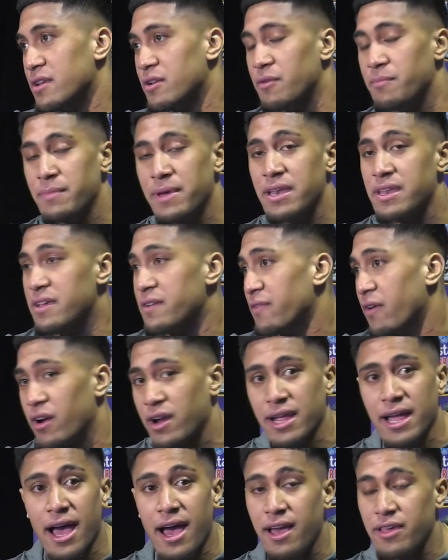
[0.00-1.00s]
you know, many of
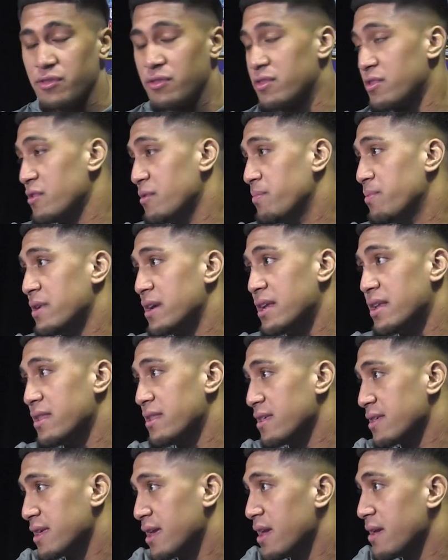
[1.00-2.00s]
our guys are still playing
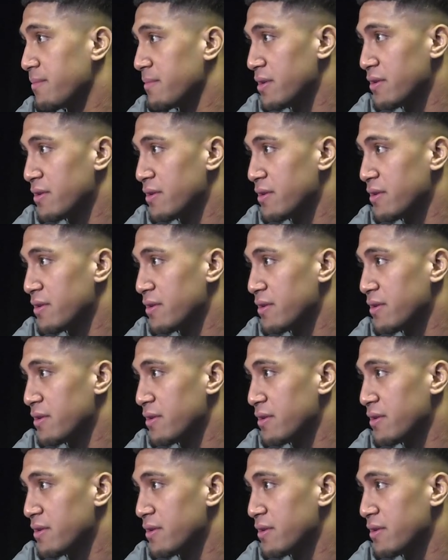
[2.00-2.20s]
in this game.